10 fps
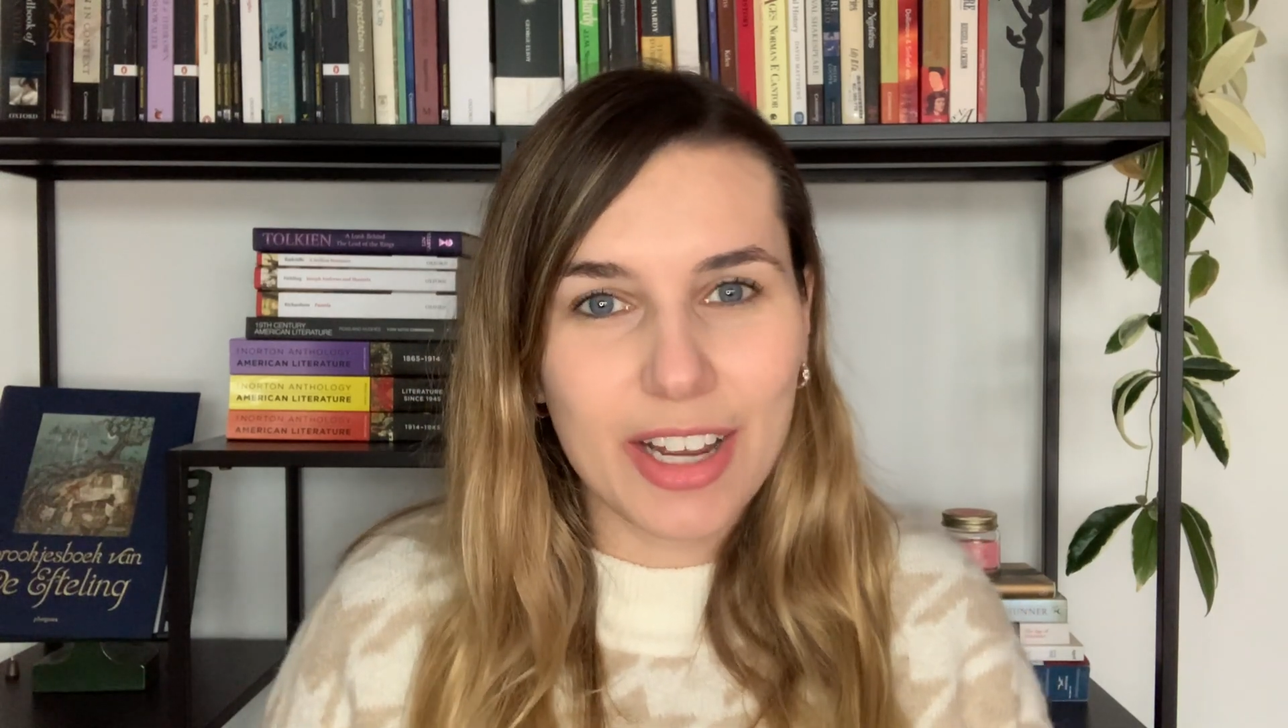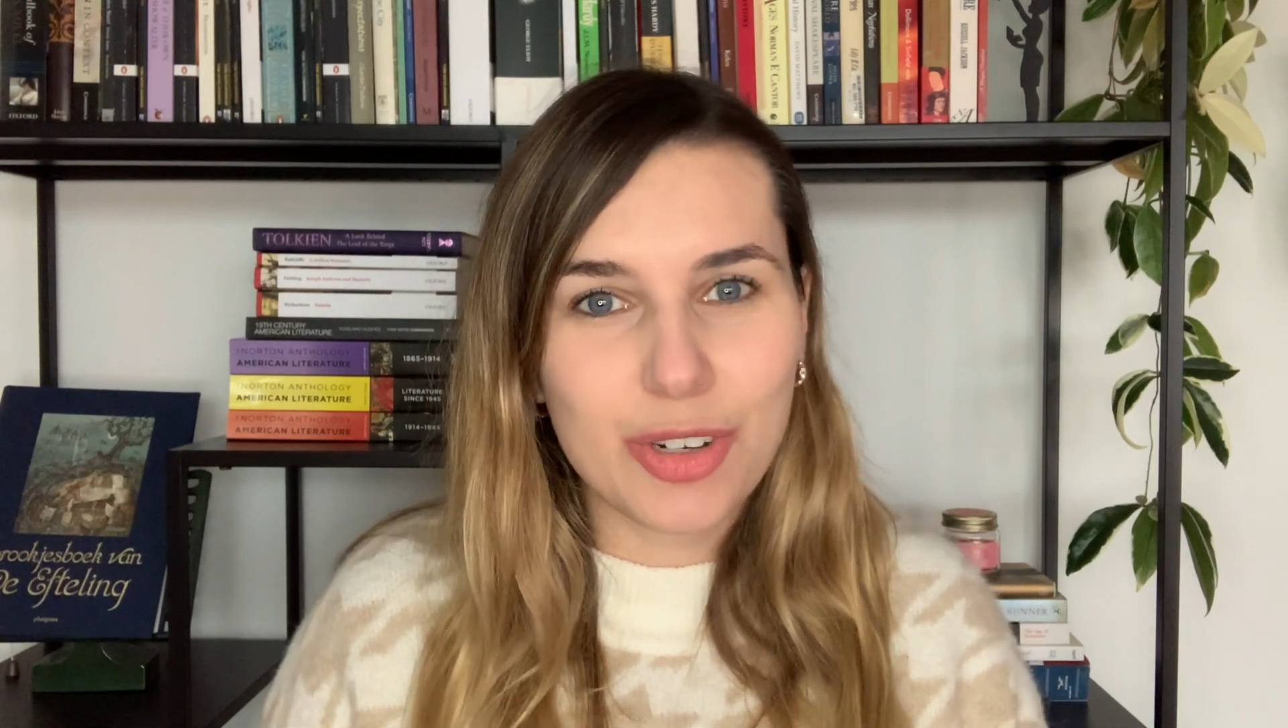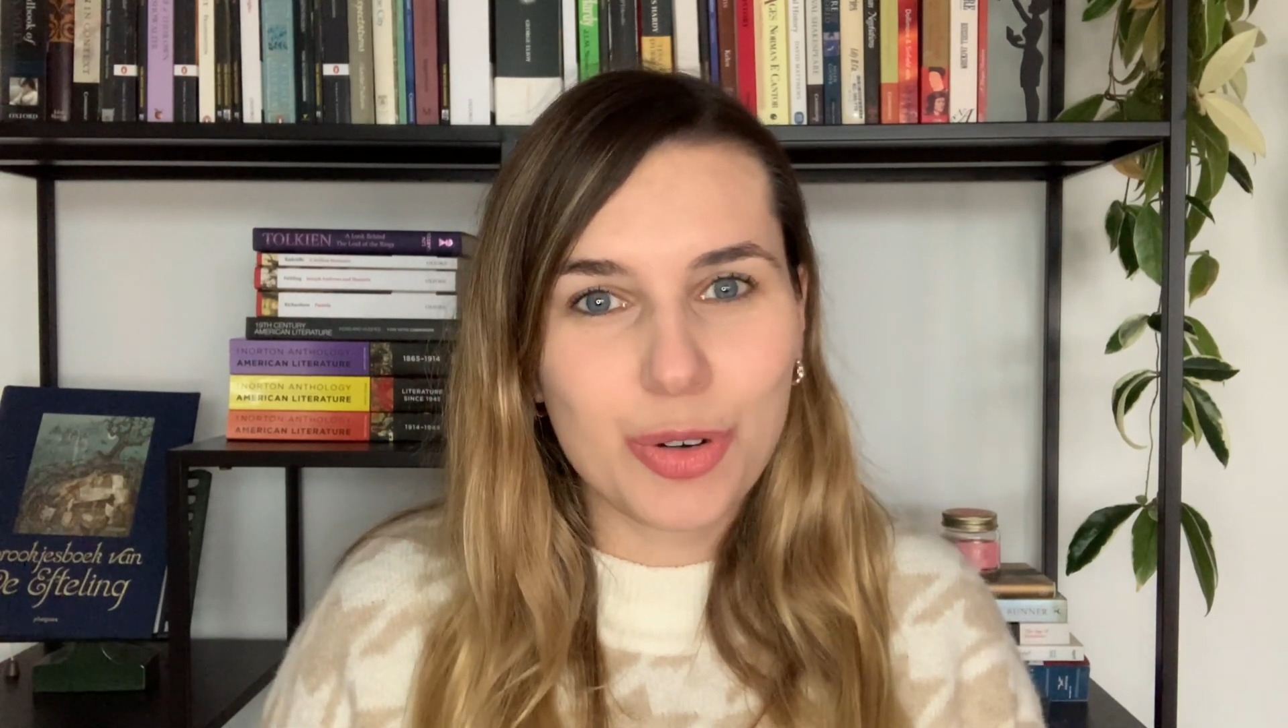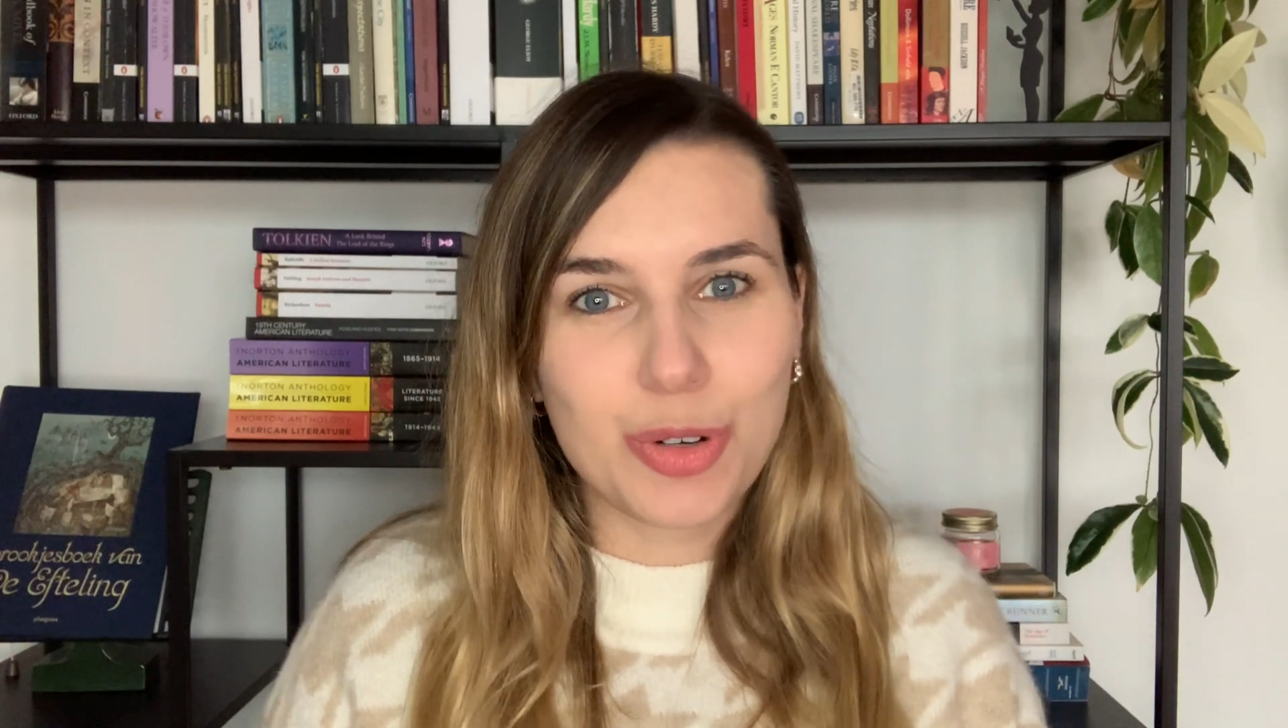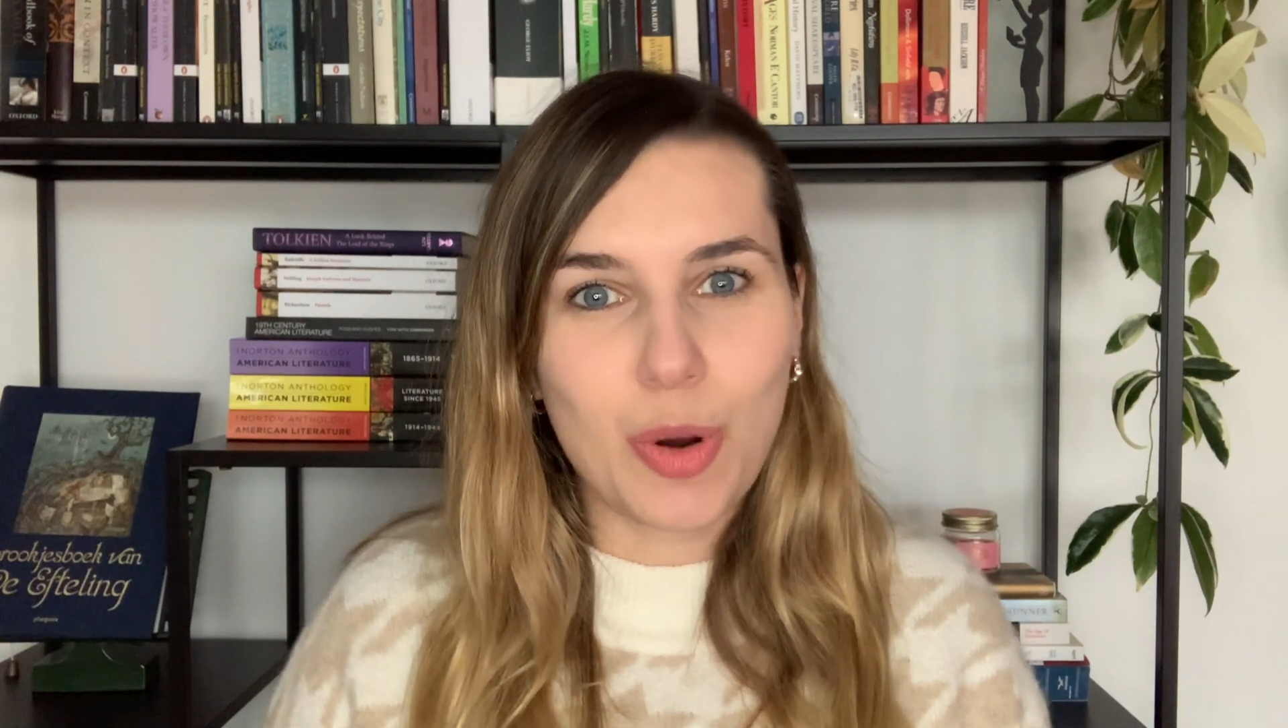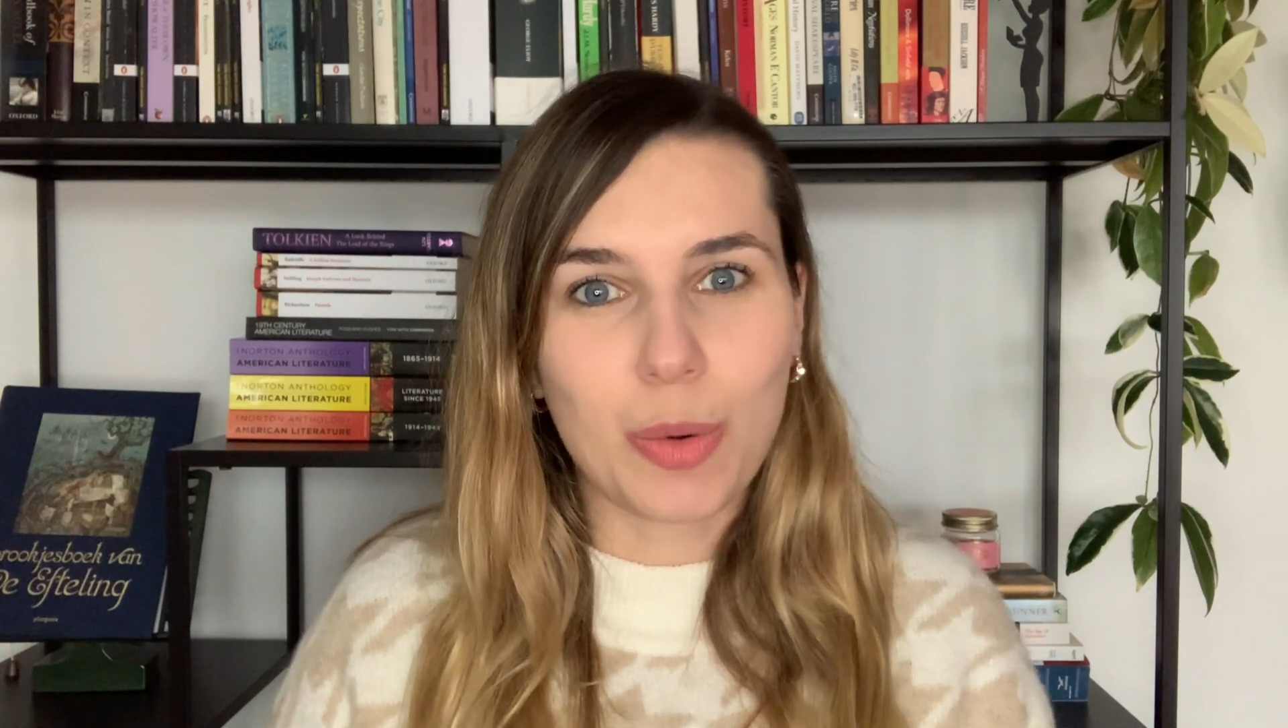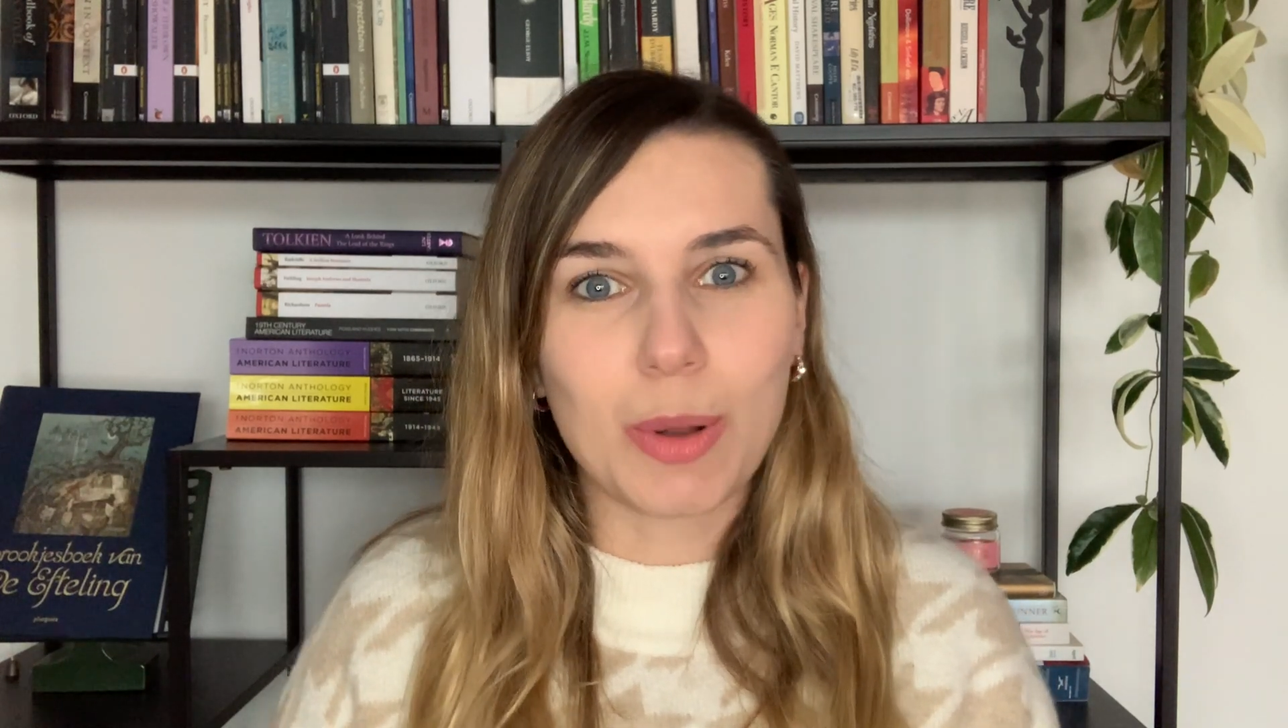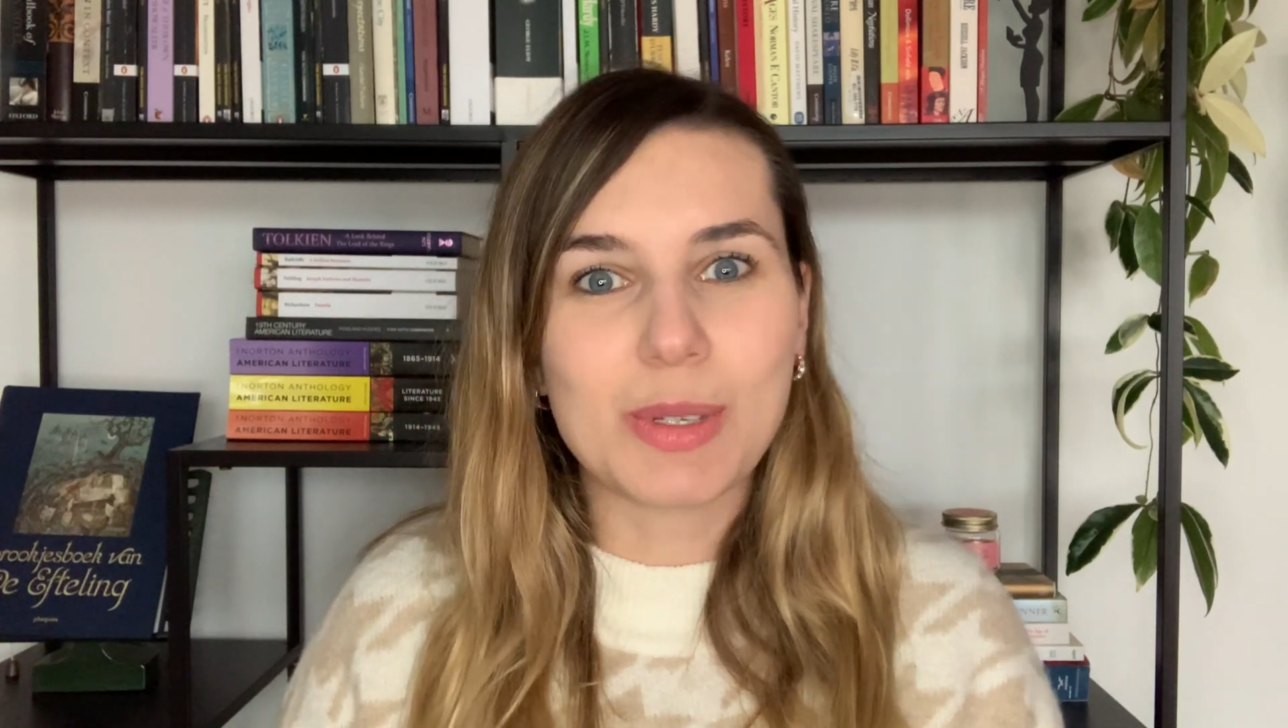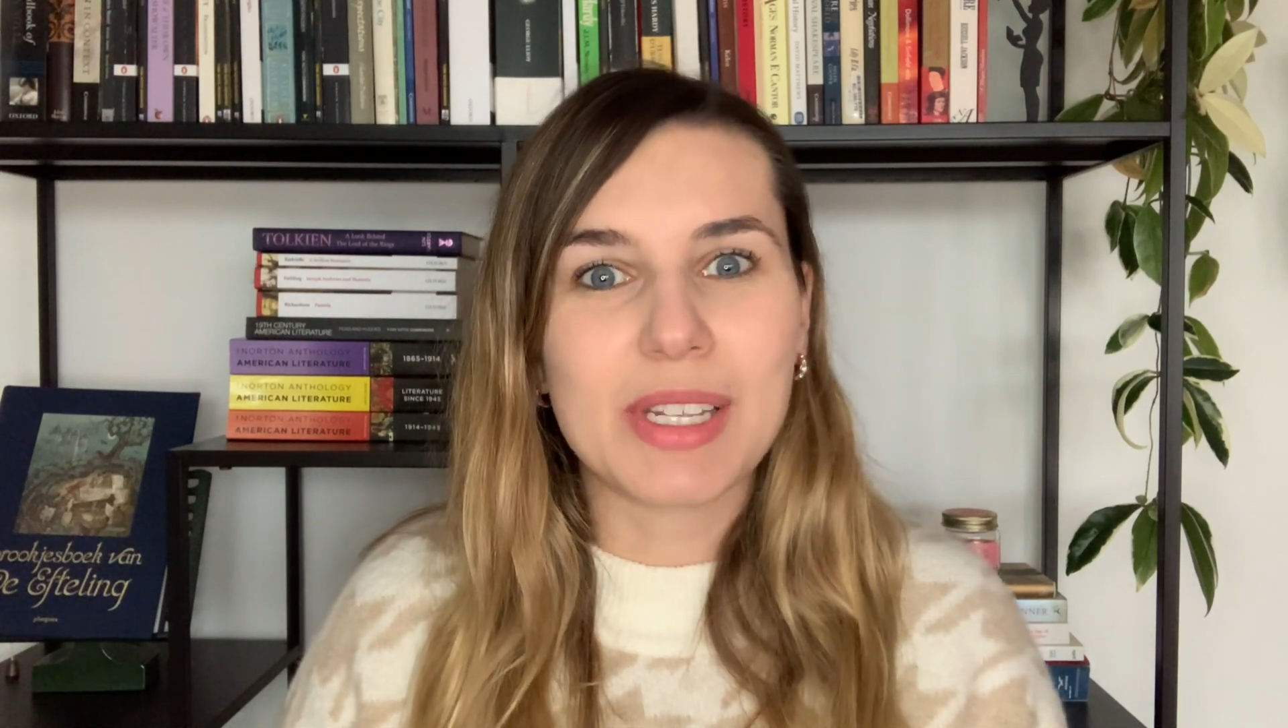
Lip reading: George Orwell's